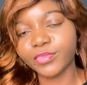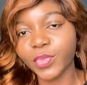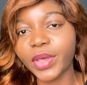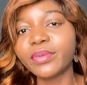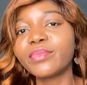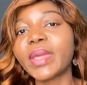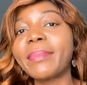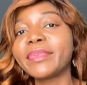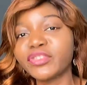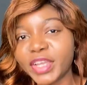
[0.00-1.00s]
well, we are
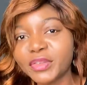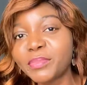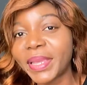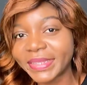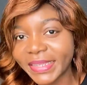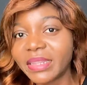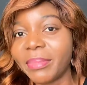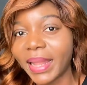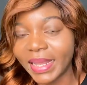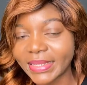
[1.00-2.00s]
trying to maintain the
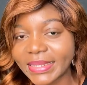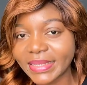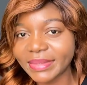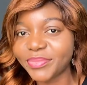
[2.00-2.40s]
balance.